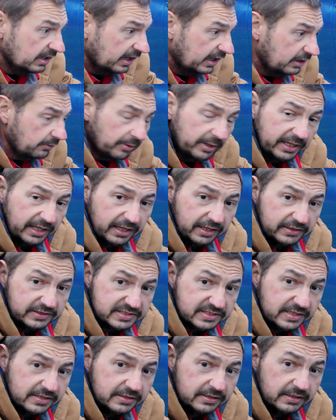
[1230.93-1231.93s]
anyway,
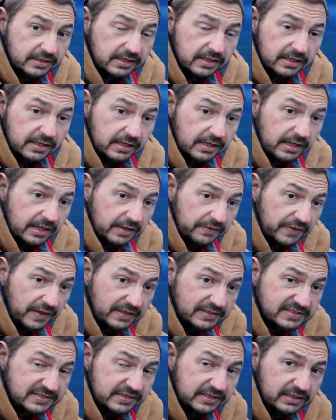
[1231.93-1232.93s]
guys,
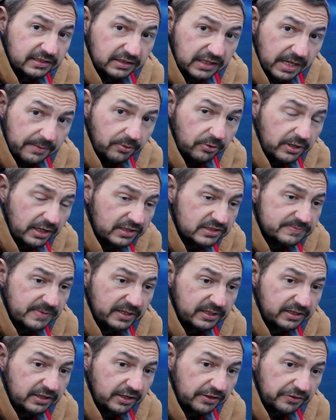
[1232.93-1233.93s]
that's it.
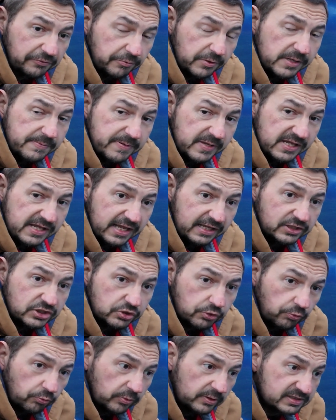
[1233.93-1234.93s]
Labocosmetica 3
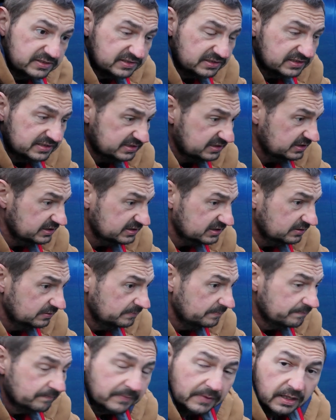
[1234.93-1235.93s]
pH rinseless
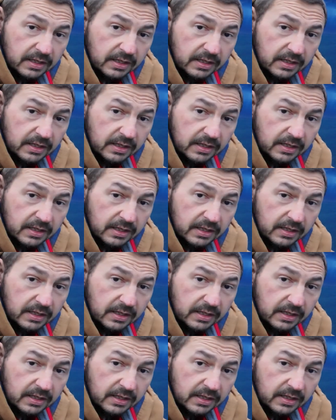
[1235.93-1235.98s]
system.